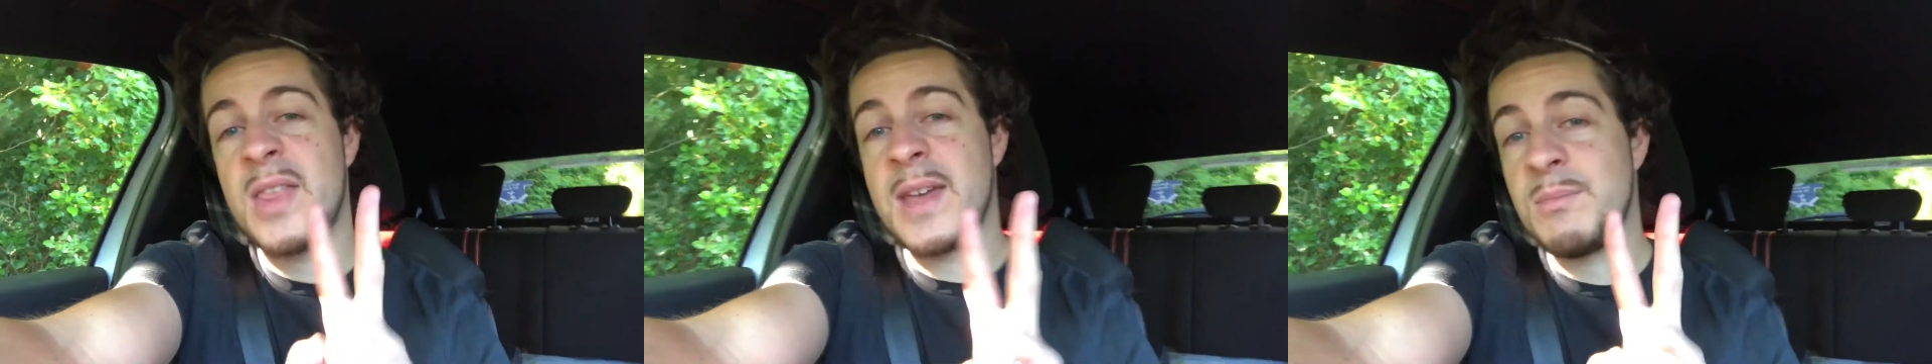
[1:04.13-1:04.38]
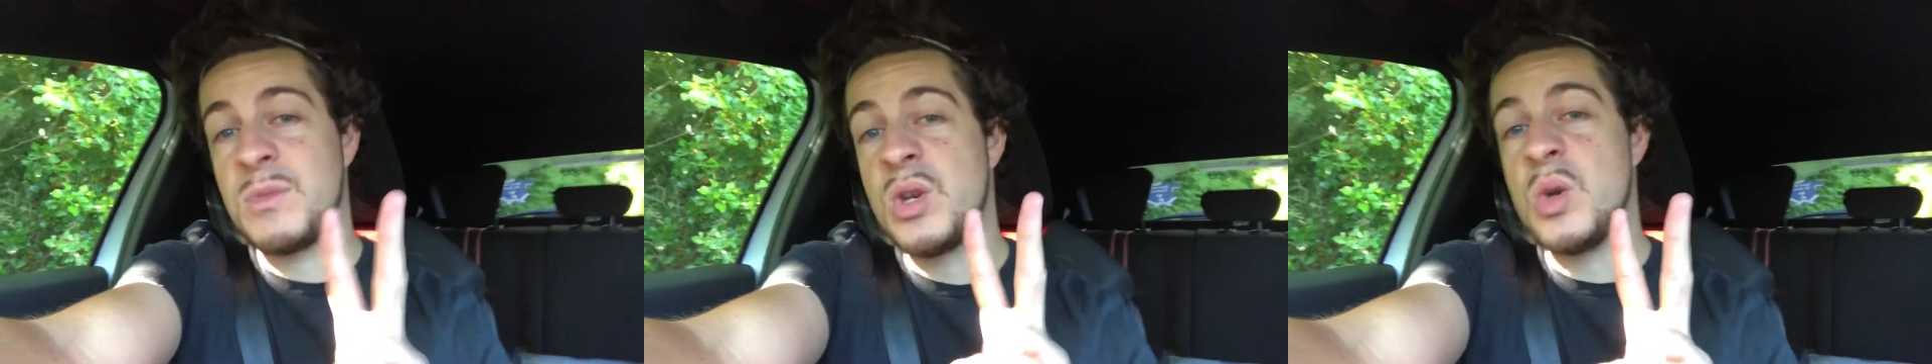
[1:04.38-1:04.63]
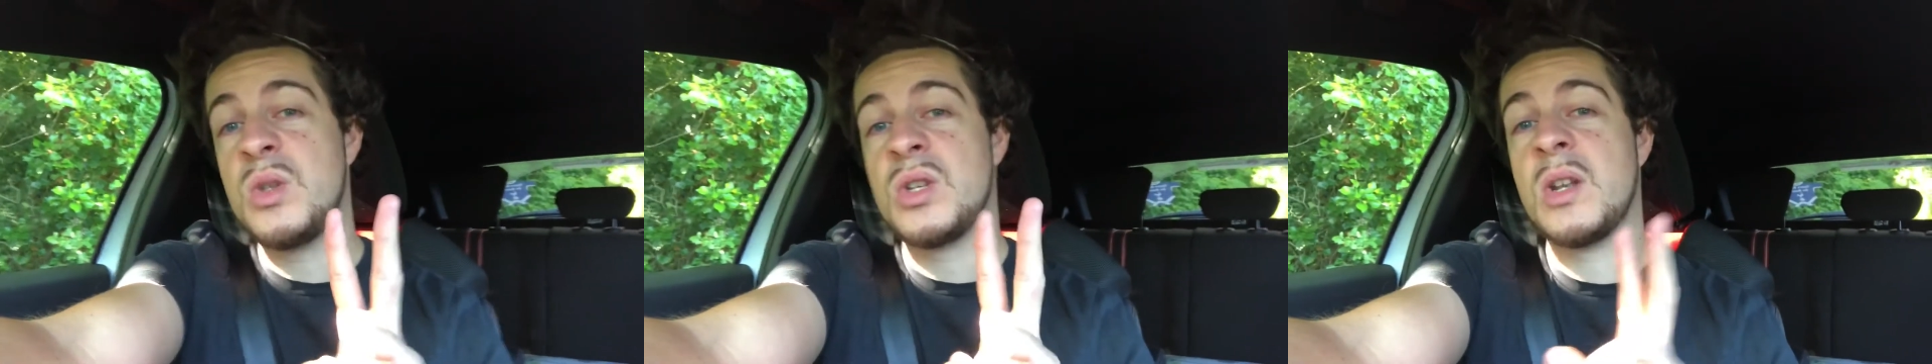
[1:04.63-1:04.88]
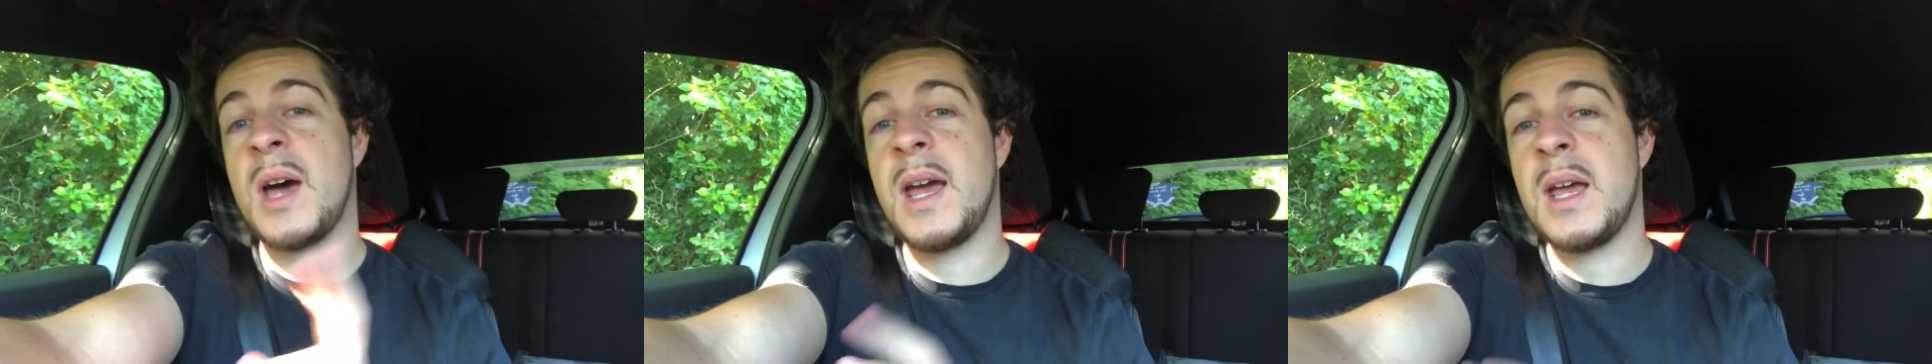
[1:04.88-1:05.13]
them two
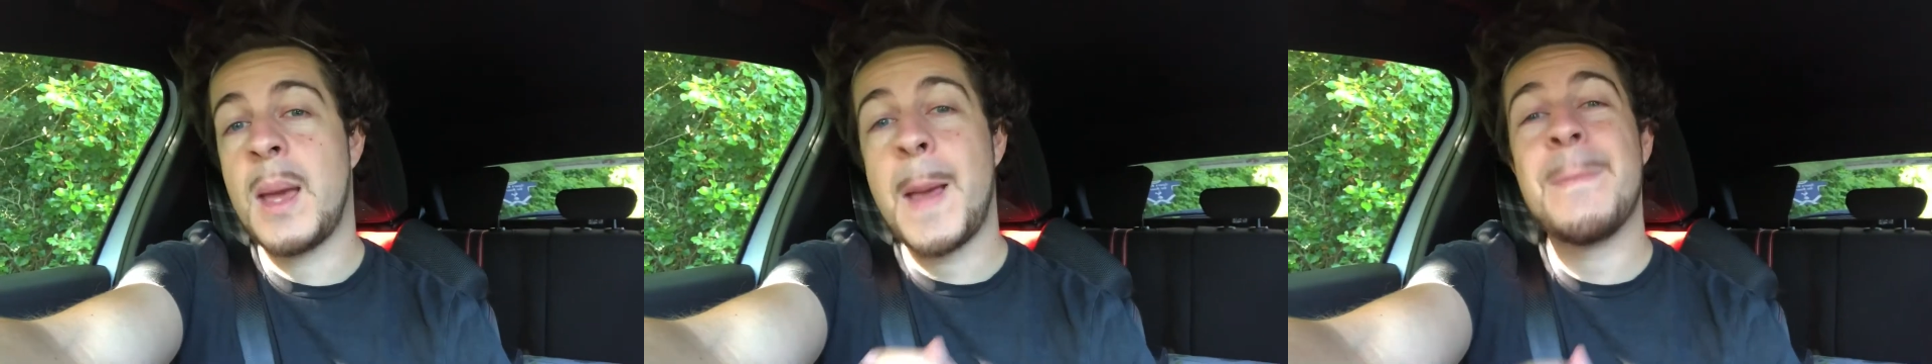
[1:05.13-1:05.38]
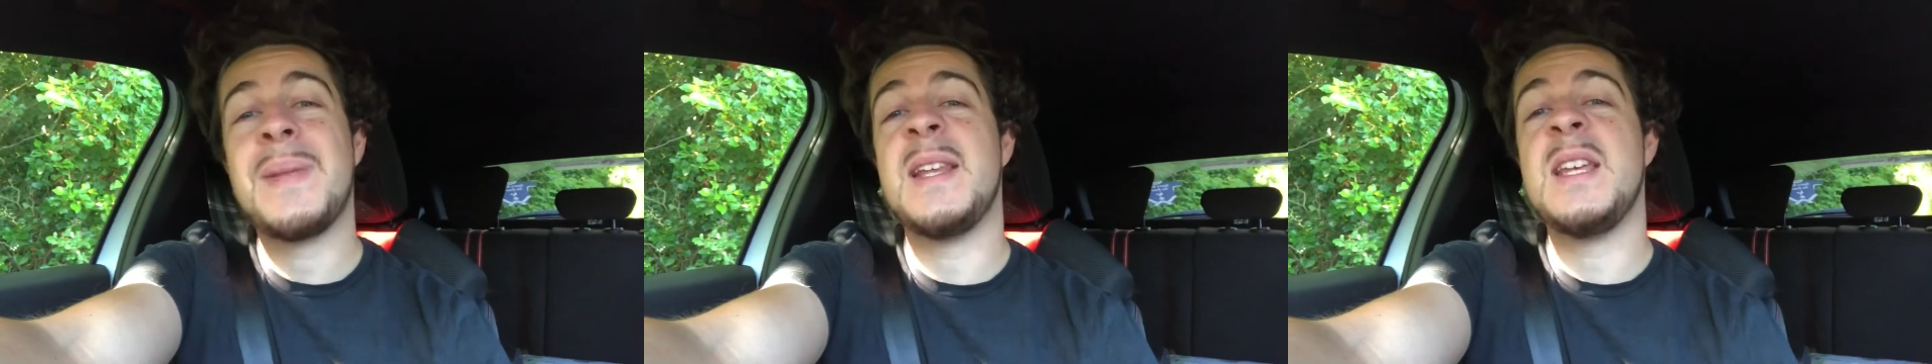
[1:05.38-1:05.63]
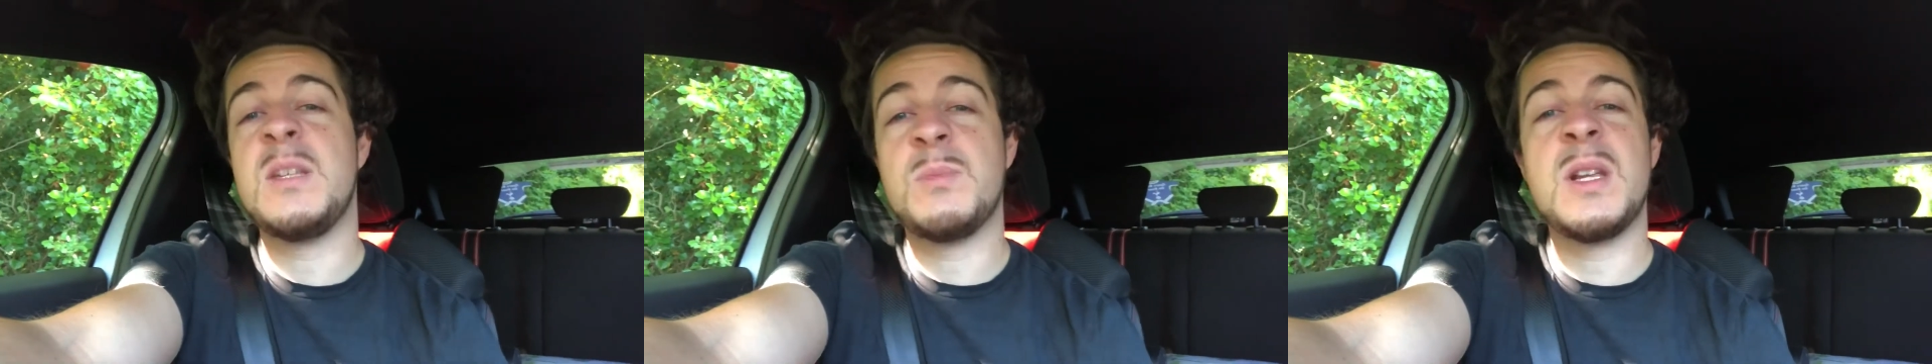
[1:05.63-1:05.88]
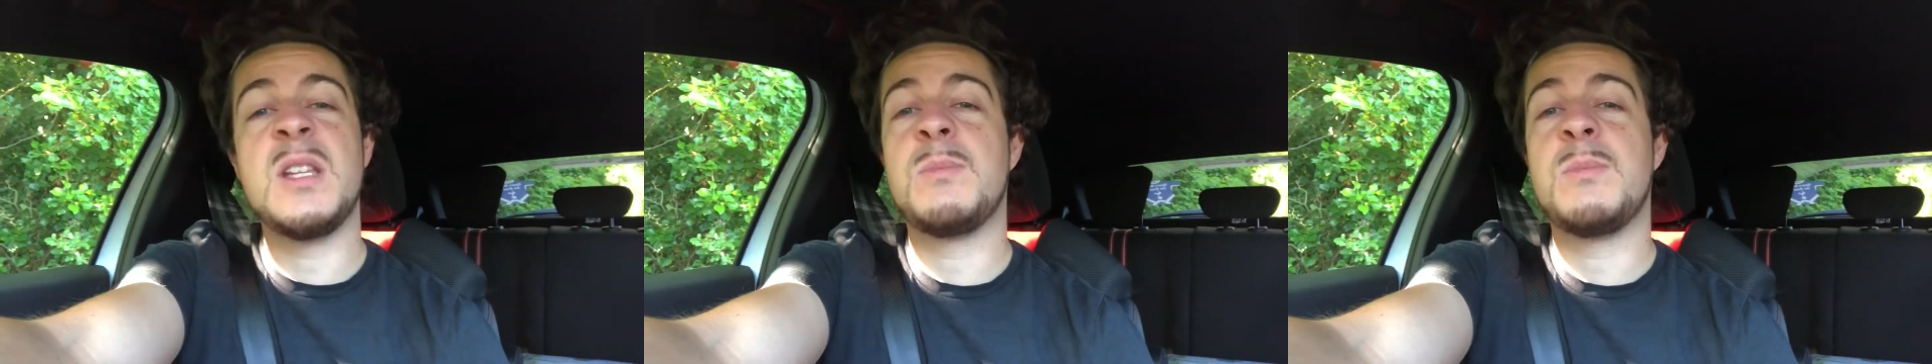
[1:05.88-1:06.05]
tonight. Please, please,